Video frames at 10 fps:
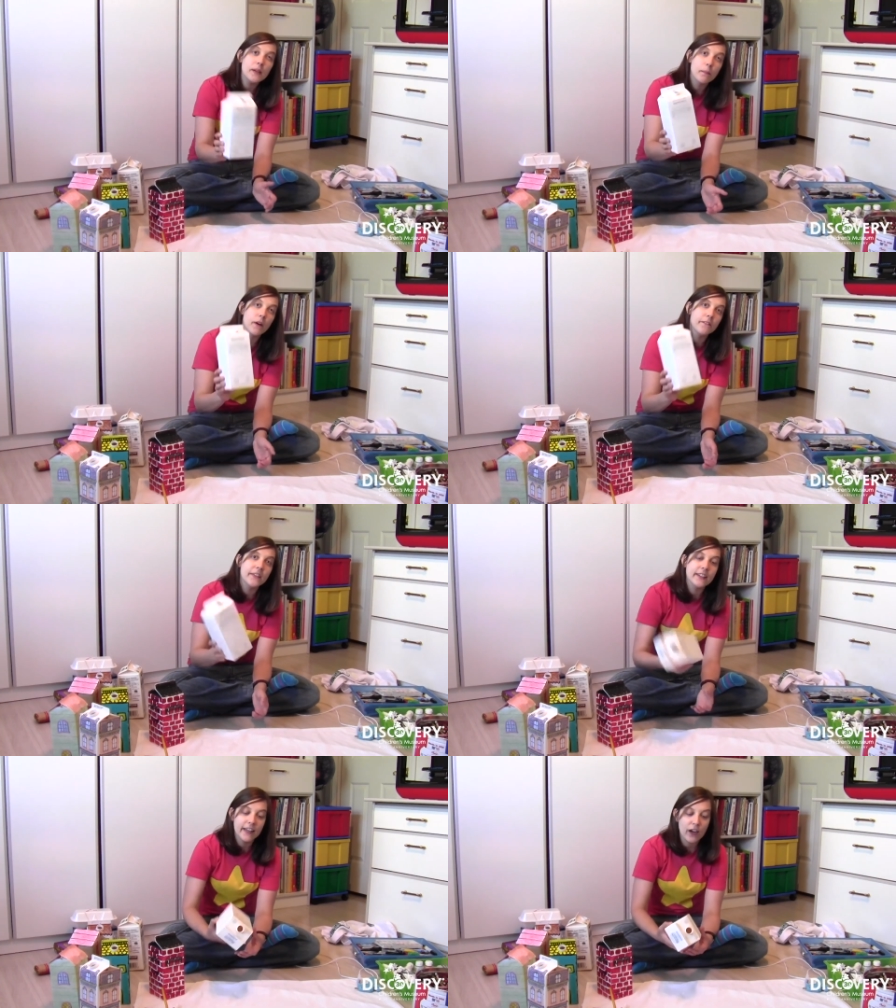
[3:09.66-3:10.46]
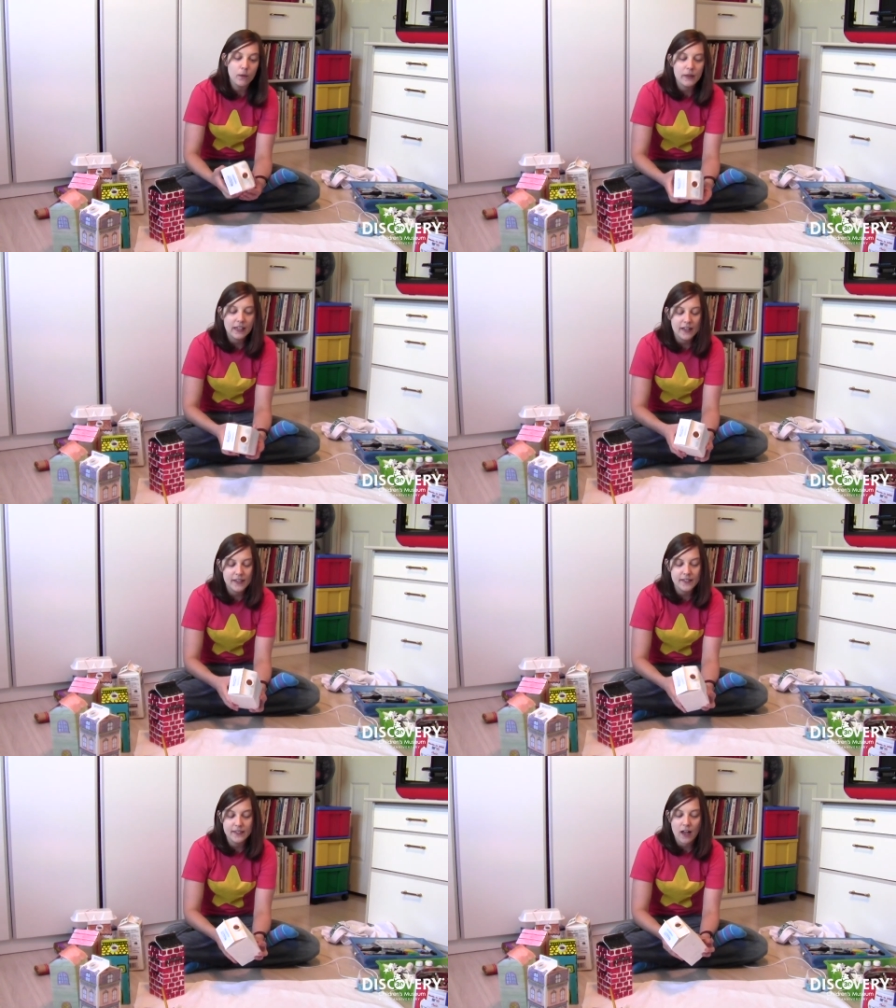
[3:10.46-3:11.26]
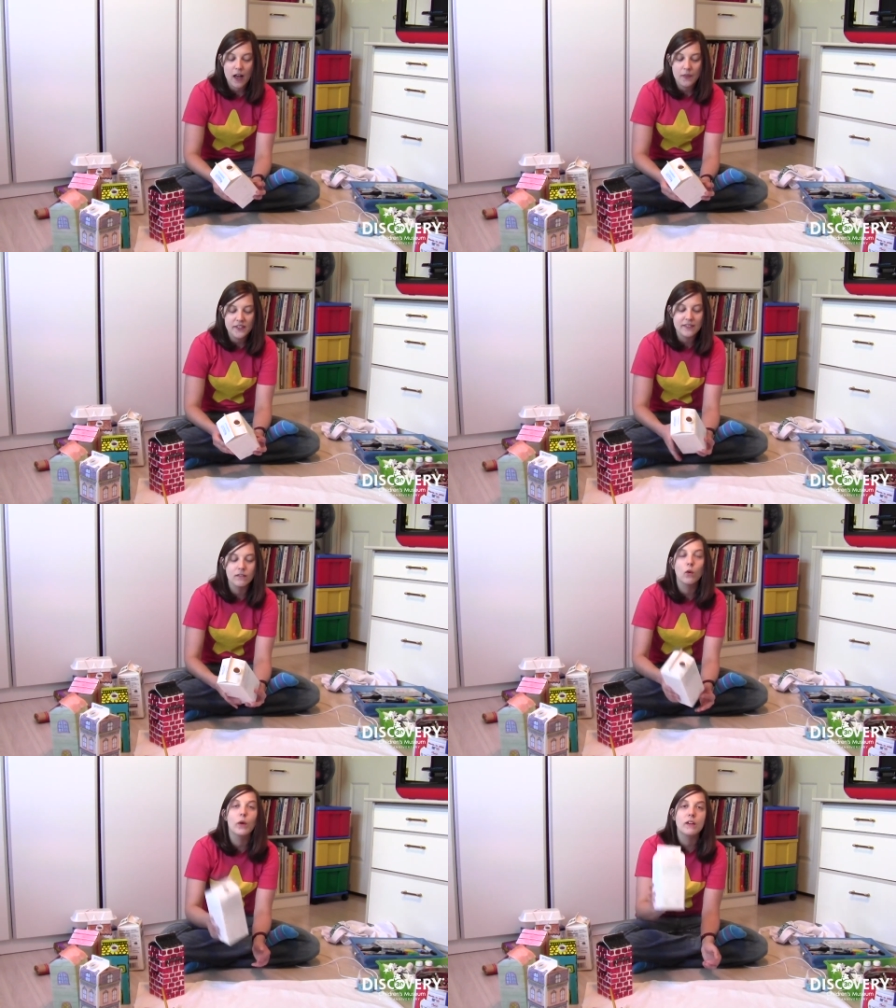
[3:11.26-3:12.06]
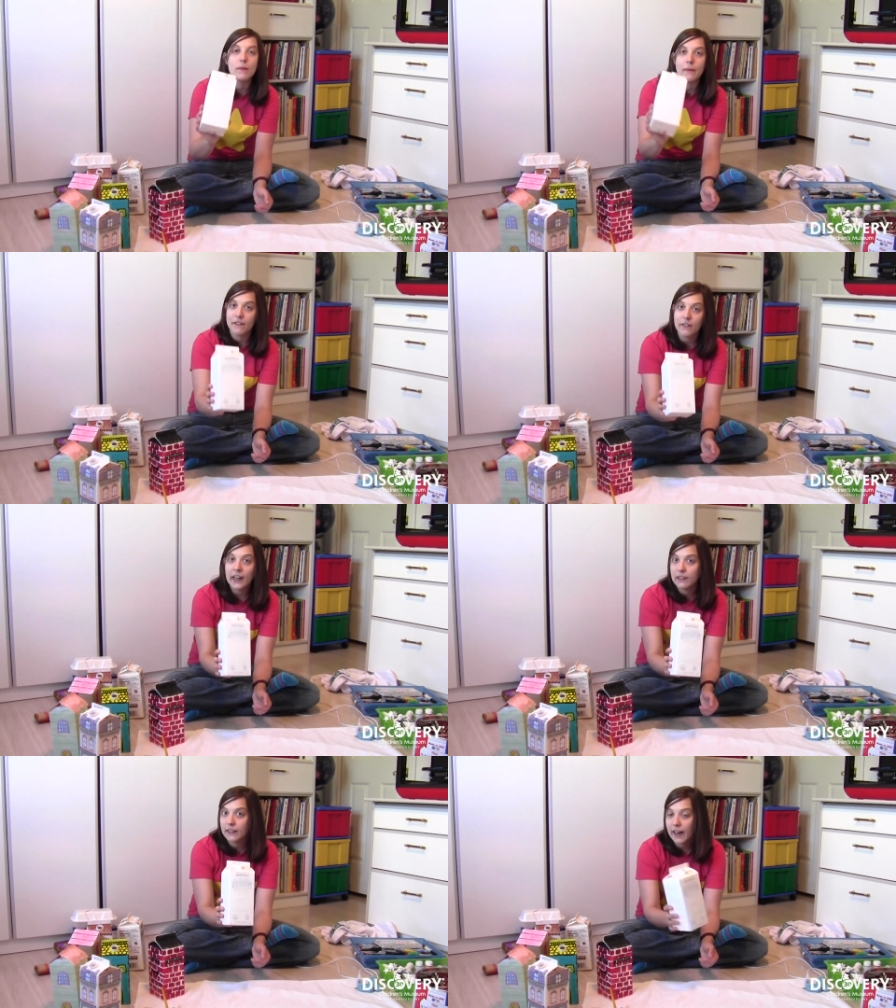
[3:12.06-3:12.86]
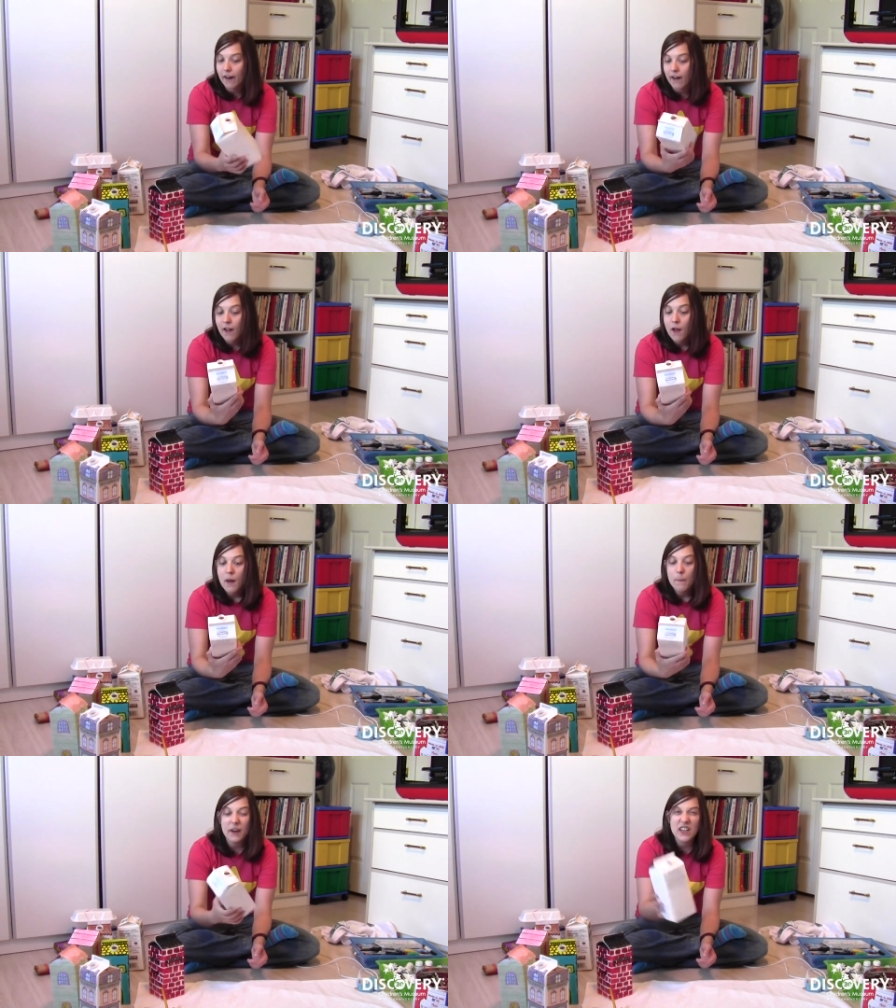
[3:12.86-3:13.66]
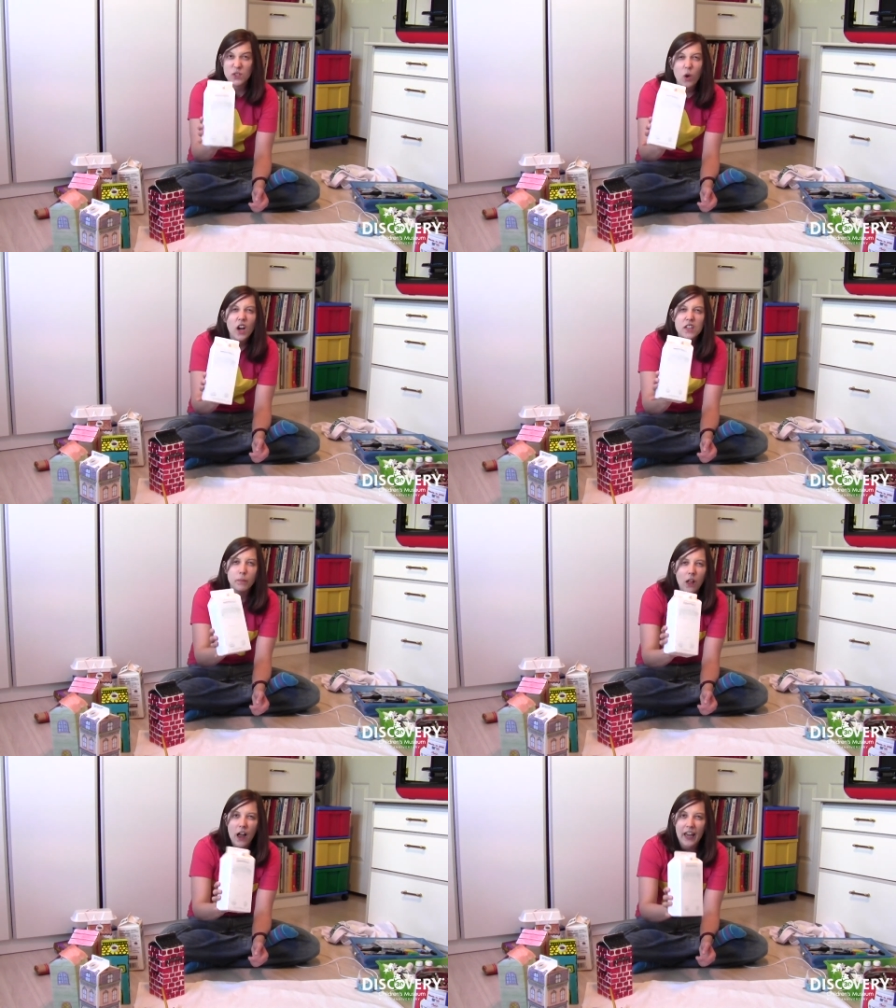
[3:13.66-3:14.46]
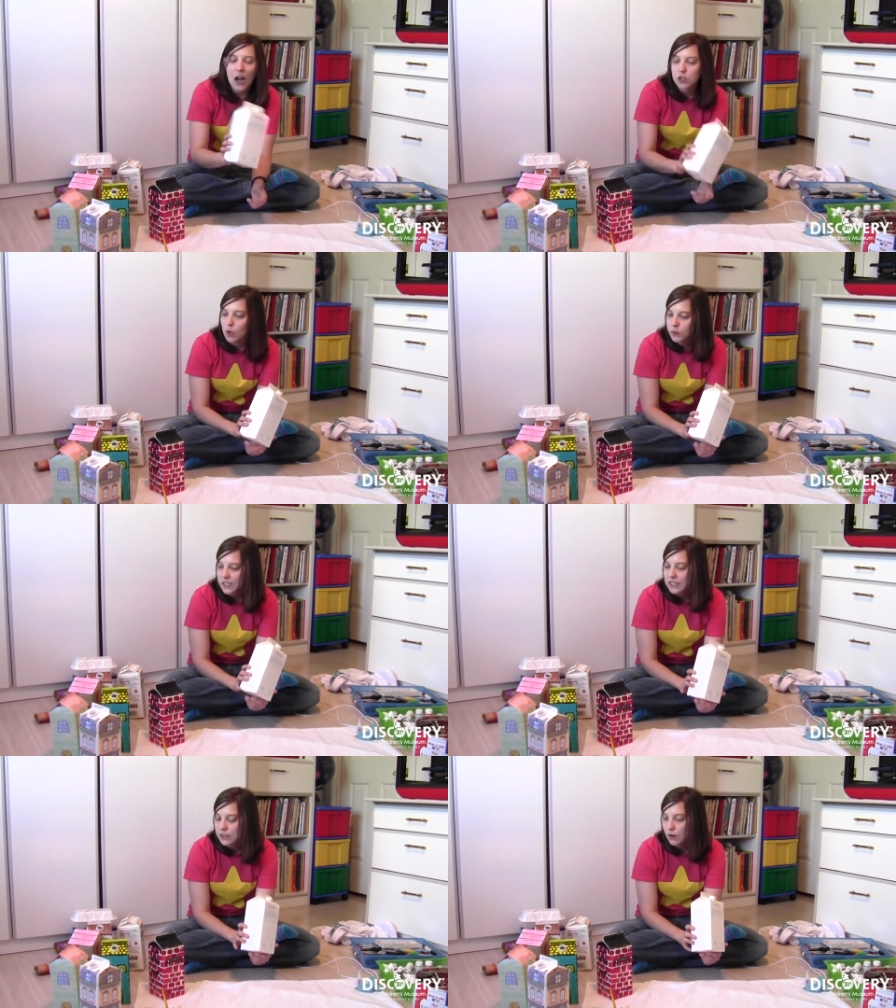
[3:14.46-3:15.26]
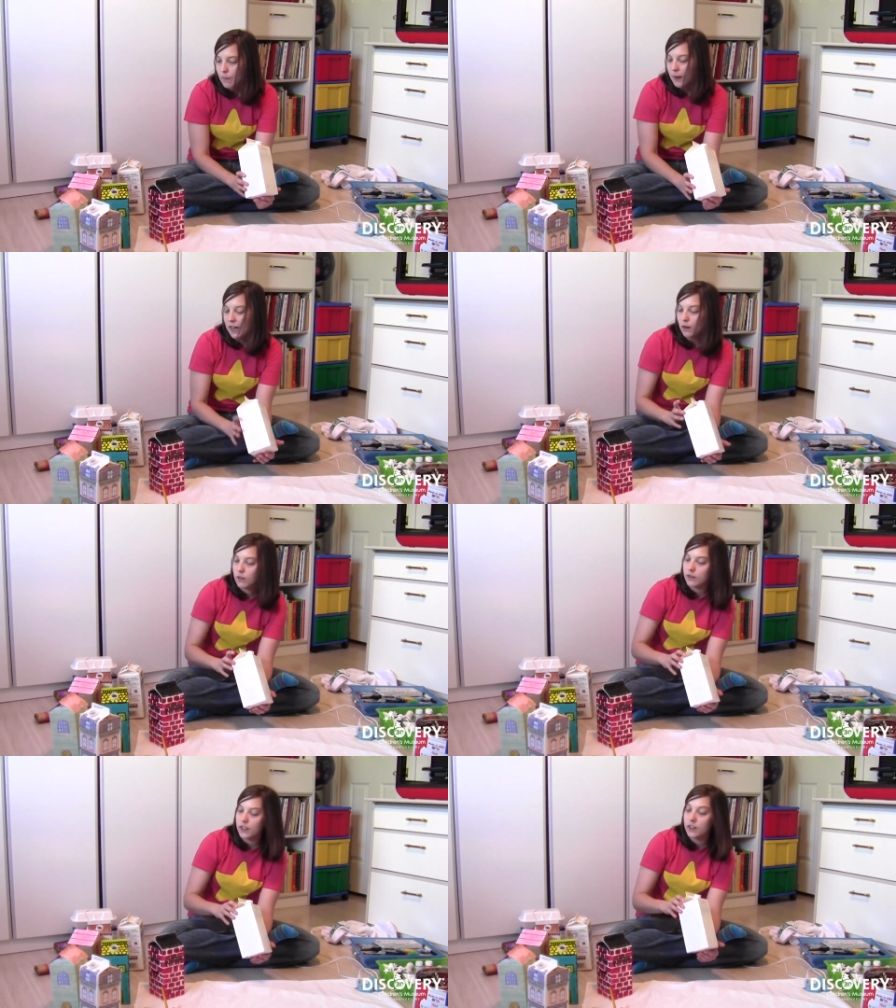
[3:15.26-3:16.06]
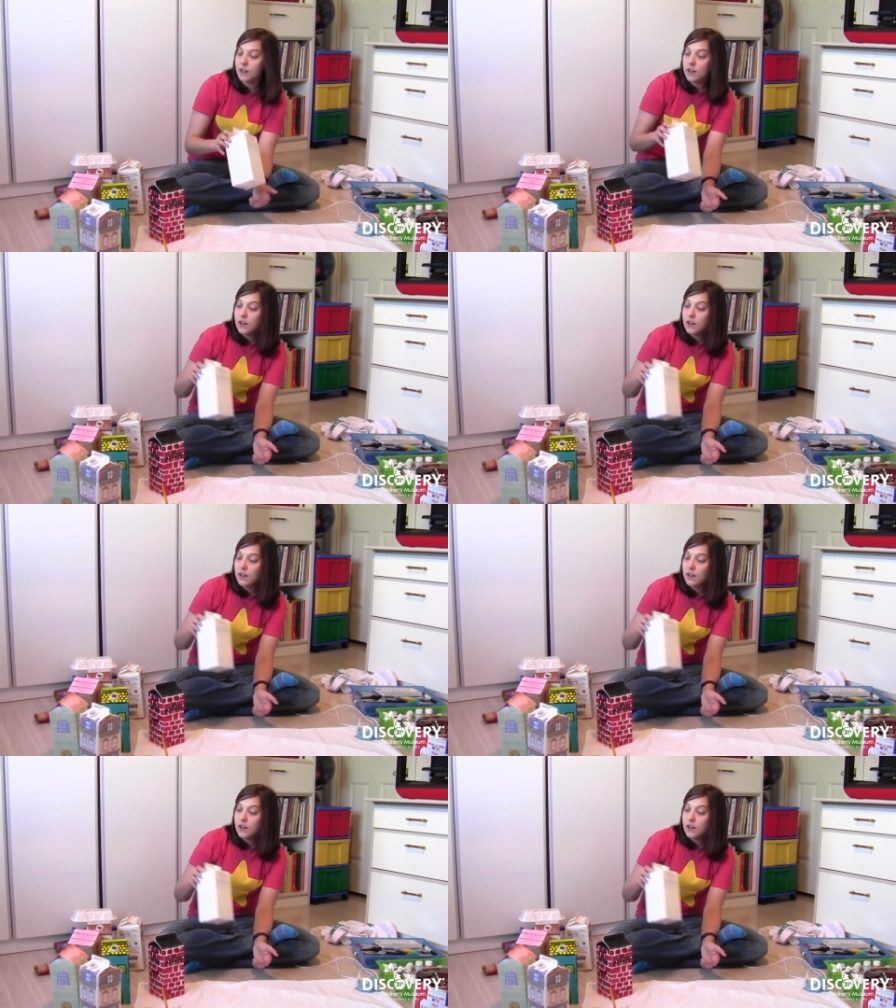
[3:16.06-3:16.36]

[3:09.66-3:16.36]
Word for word: to be a perfect layer because uh, this isn't going to be my final layer, but I just wanted to block it out so it was easier to paint over.